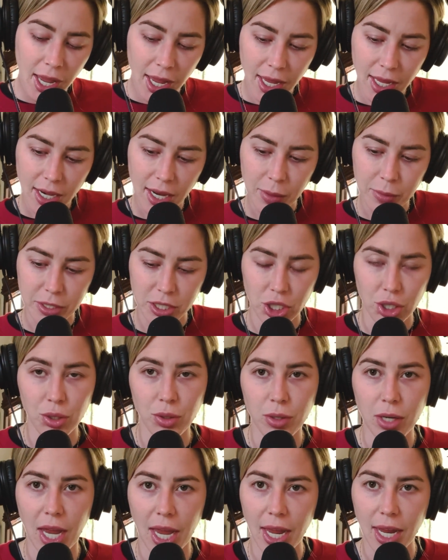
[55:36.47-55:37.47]
And I will see
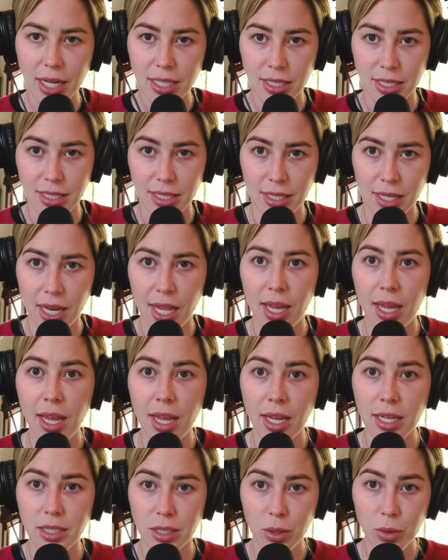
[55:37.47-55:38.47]
you guys
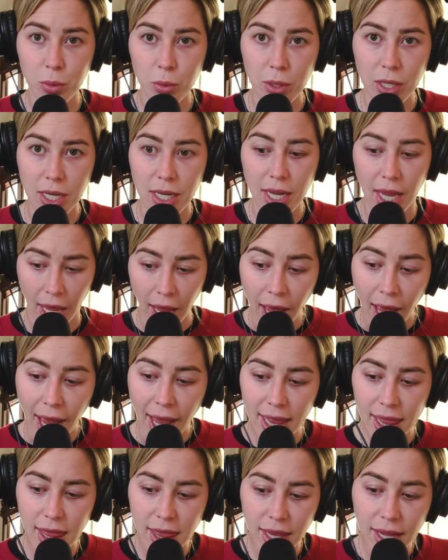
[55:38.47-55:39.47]
next week.
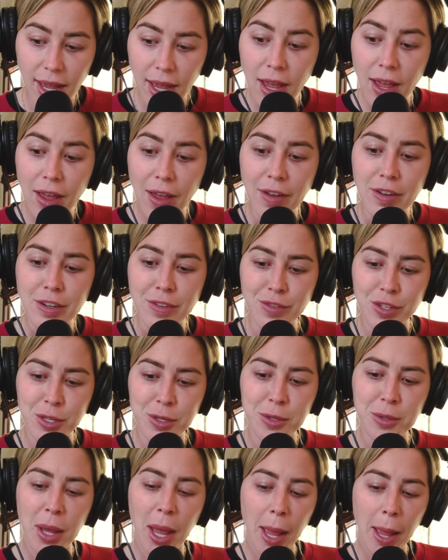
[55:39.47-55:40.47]
I love
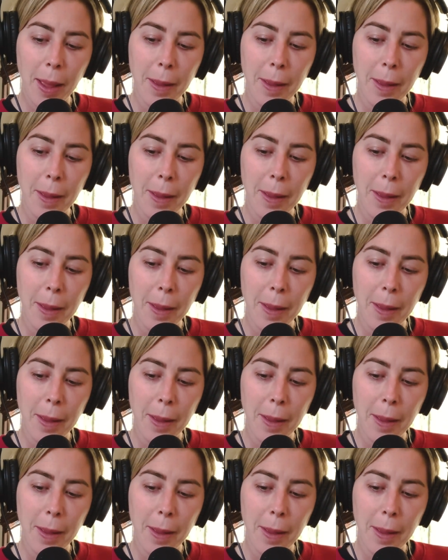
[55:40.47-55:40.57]
you.